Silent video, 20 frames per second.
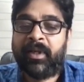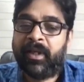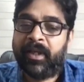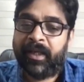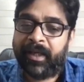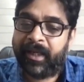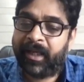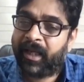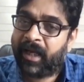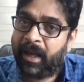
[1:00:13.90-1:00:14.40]

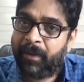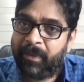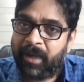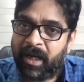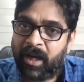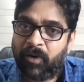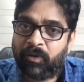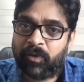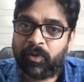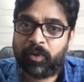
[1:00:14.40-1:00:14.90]
Here I am
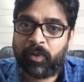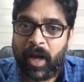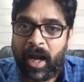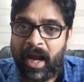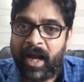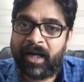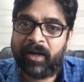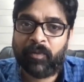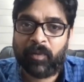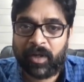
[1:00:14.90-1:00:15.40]
allowed to
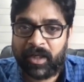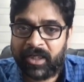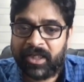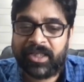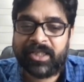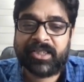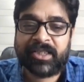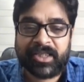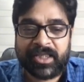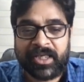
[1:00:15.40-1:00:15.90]
add only
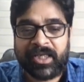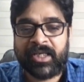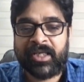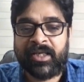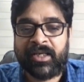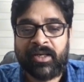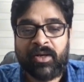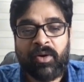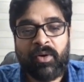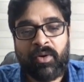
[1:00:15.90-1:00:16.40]

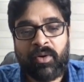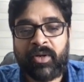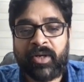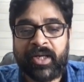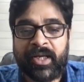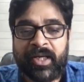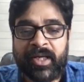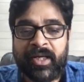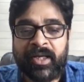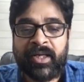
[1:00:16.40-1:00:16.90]
C.
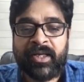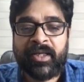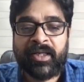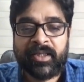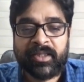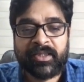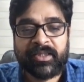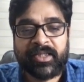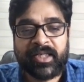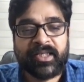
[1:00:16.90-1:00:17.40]
Okay,
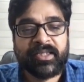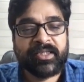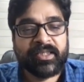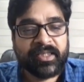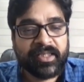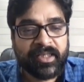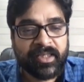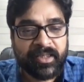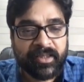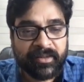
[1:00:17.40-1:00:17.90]

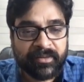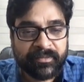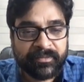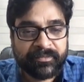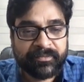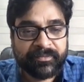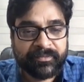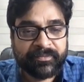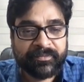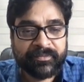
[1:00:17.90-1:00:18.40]
ZC.
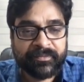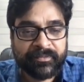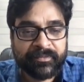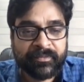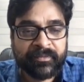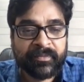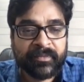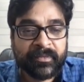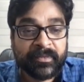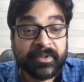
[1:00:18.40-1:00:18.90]

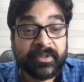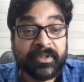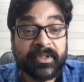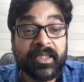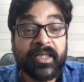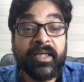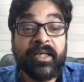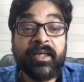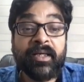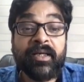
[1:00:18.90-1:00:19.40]

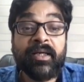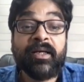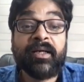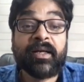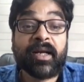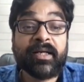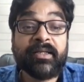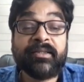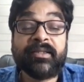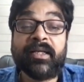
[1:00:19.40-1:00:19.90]
See,
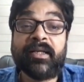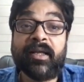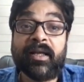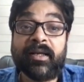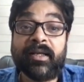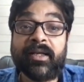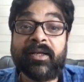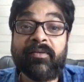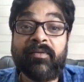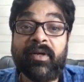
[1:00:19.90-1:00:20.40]
right side are
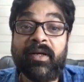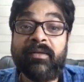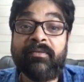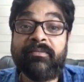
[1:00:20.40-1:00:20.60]
equal.